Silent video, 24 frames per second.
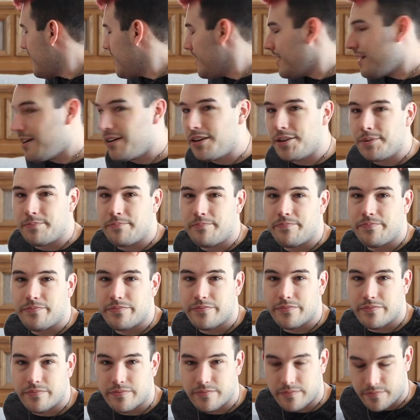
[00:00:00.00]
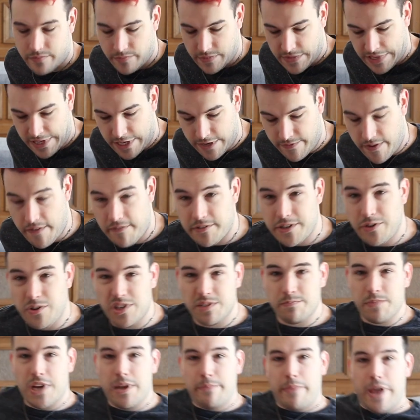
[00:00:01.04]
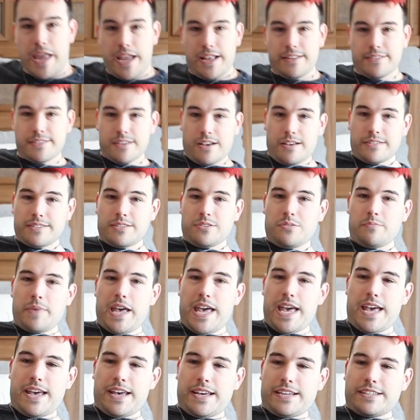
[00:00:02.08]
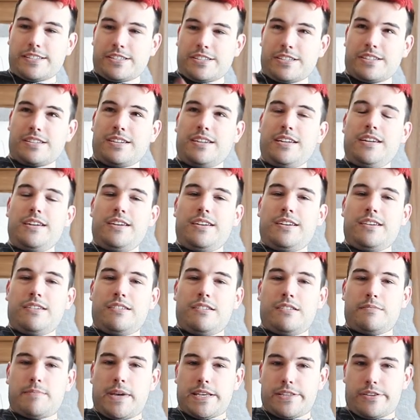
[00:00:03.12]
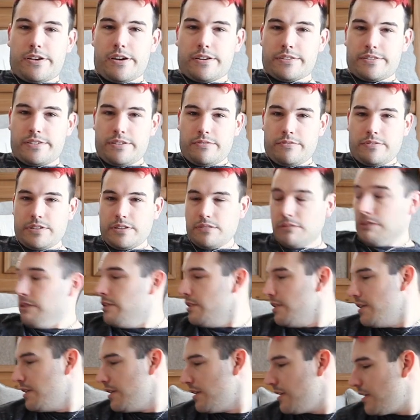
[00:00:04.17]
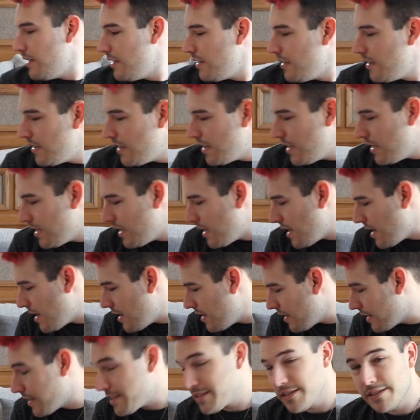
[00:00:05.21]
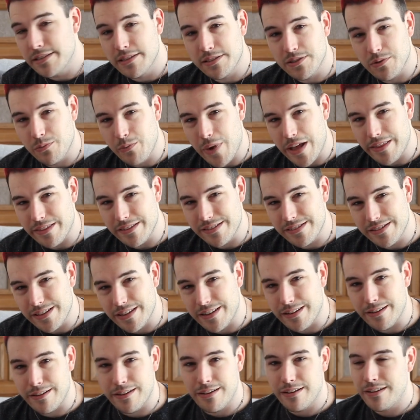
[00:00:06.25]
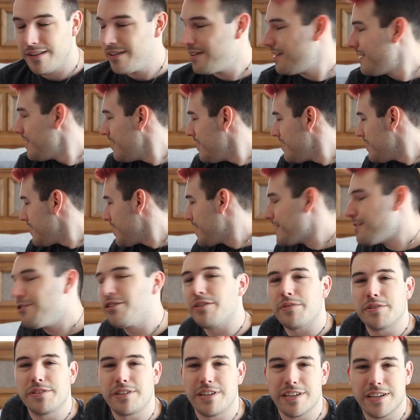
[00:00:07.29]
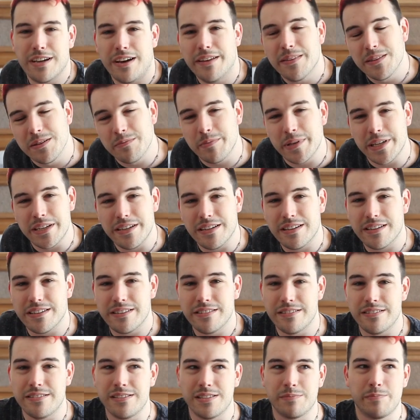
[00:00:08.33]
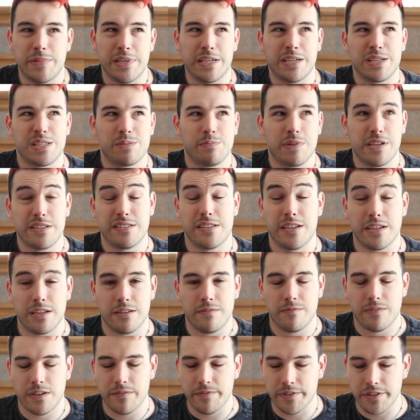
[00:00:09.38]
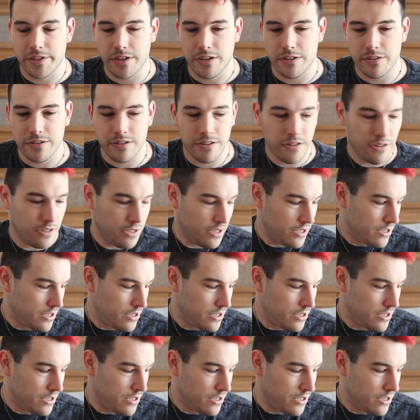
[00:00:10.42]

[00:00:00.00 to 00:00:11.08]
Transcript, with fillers: Um, and if you haven't noticed, my pants also match. My socks don't though, uh, because this is a Wednesday. That's the other reason I got the pink, is pink is my second favorite color.